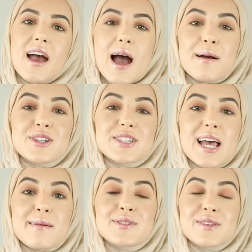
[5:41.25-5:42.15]
I'm just
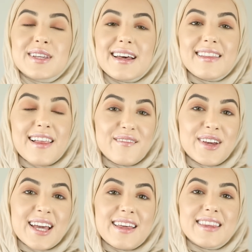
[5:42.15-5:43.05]
absolutely
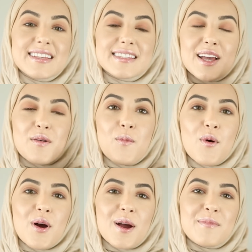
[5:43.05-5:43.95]
loving these like
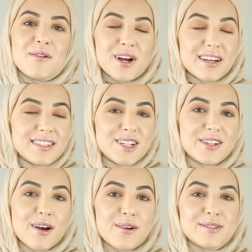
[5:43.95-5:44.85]
warm rusty
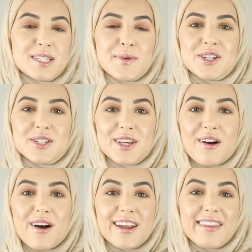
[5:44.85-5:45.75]
tones, especially
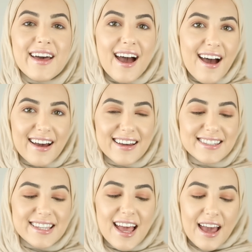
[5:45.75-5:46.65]
on the
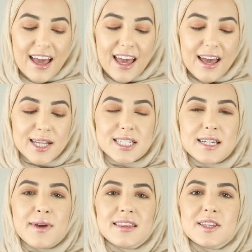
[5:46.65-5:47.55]
eyes. And
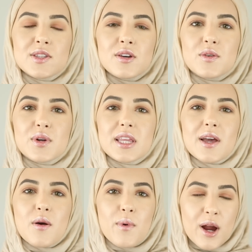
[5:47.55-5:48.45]
to make this look
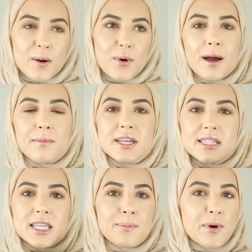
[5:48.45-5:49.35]
really wearable, I'm going to
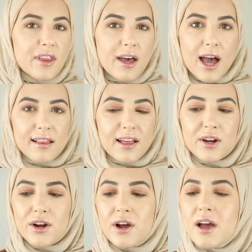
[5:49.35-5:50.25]
skip on the
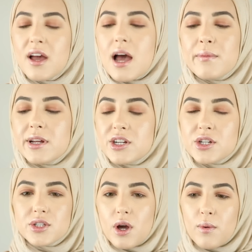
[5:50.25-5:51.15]
eyeliner. I'm going to
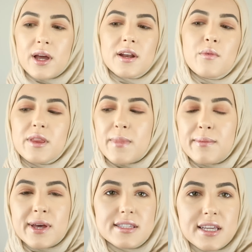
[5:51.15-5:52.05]
just go in with my
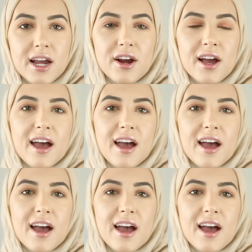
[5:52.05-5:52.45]
mascara.